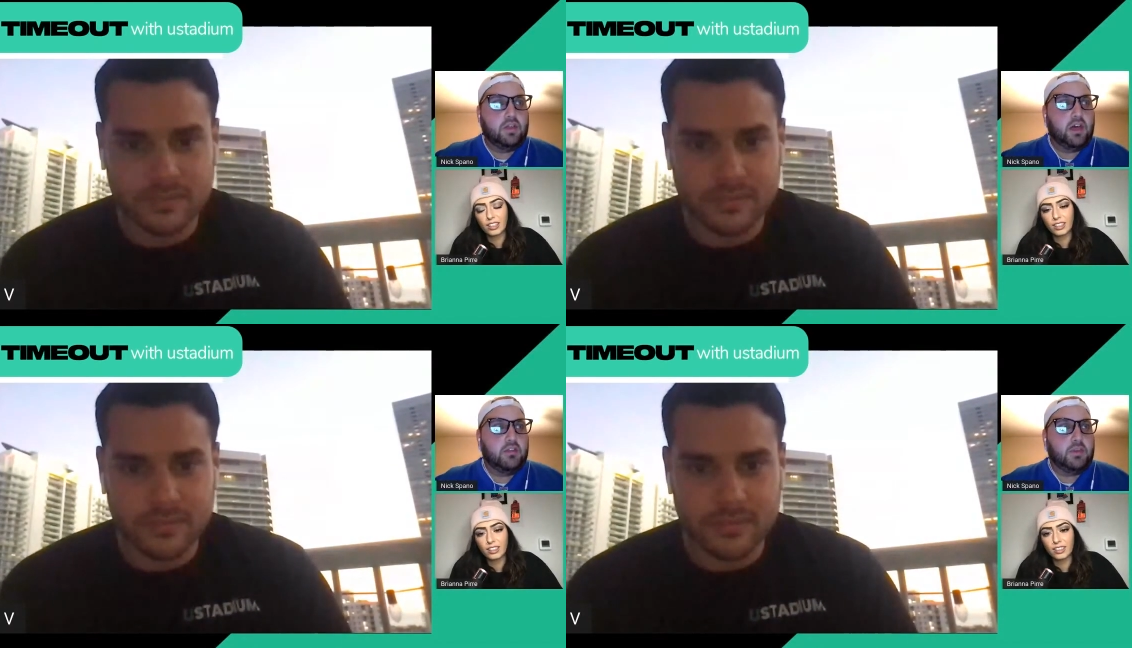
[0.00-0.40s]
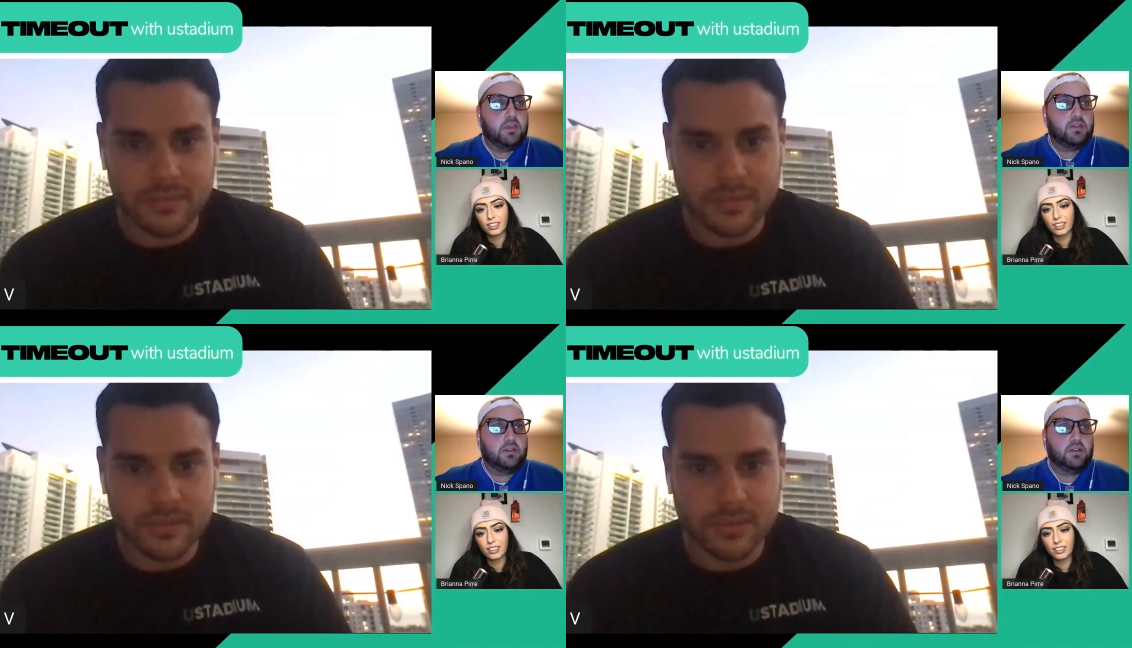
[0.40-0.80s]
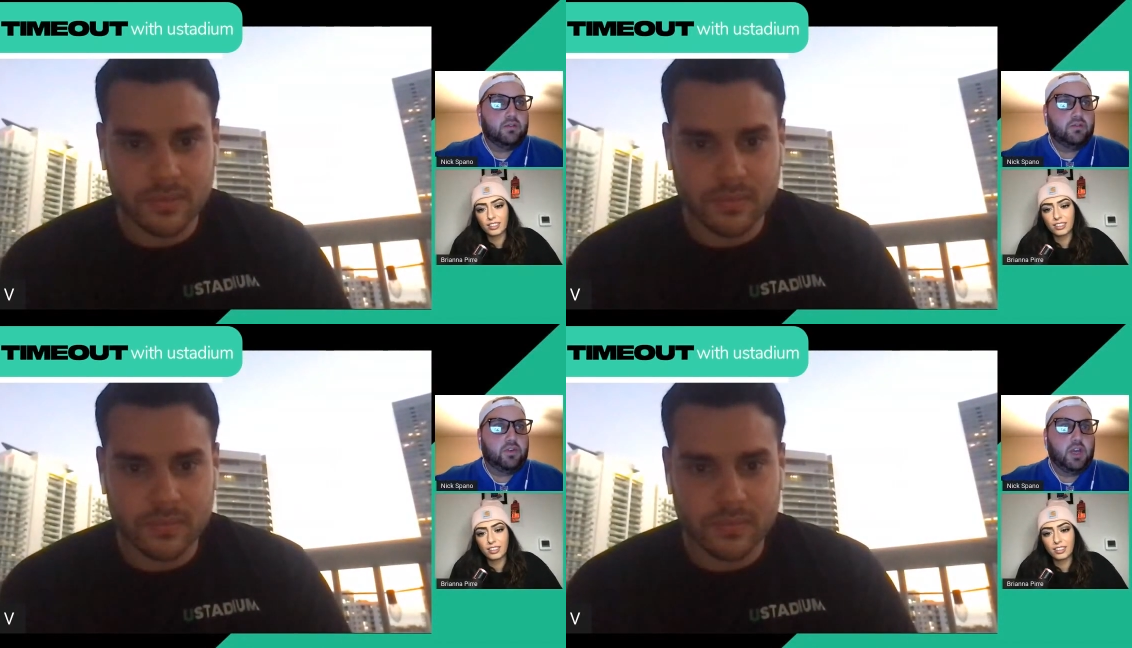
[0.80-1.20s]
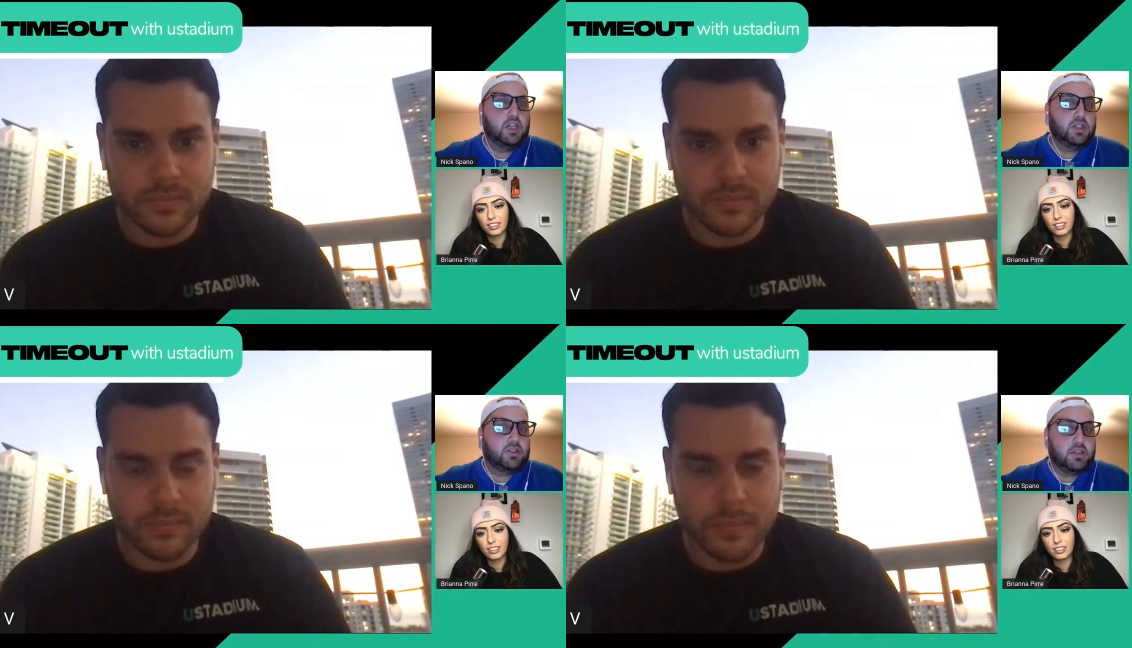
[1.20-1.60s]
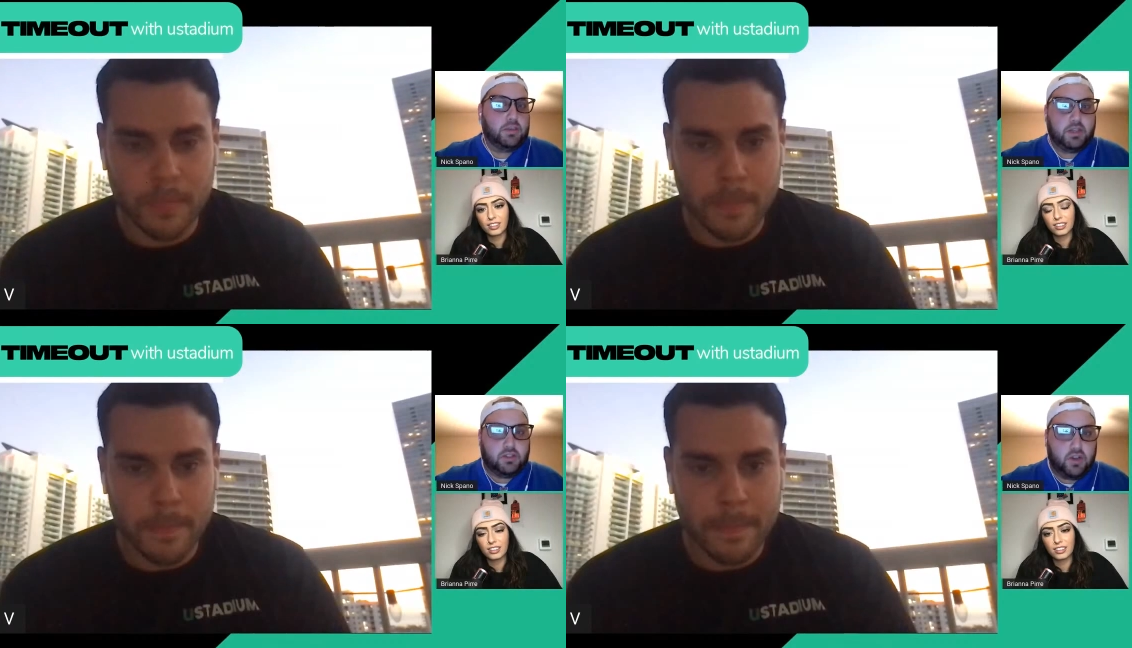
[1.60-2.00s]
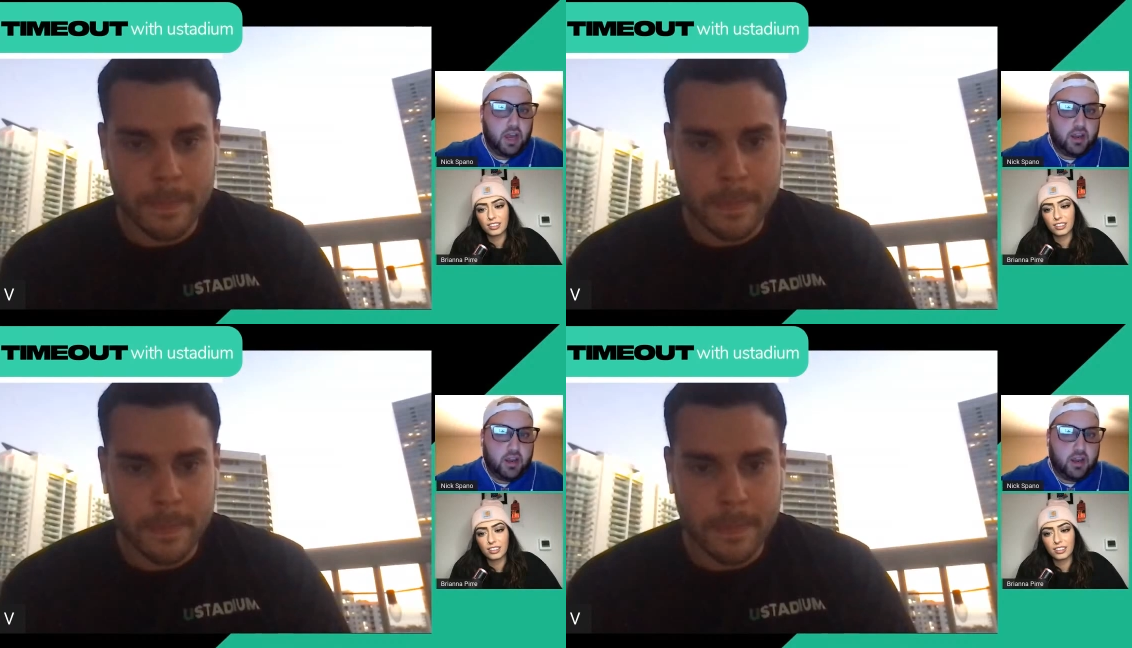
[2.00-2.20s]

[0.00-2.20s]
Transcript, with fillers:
Speaker 1: do that. It's basically free agency because you're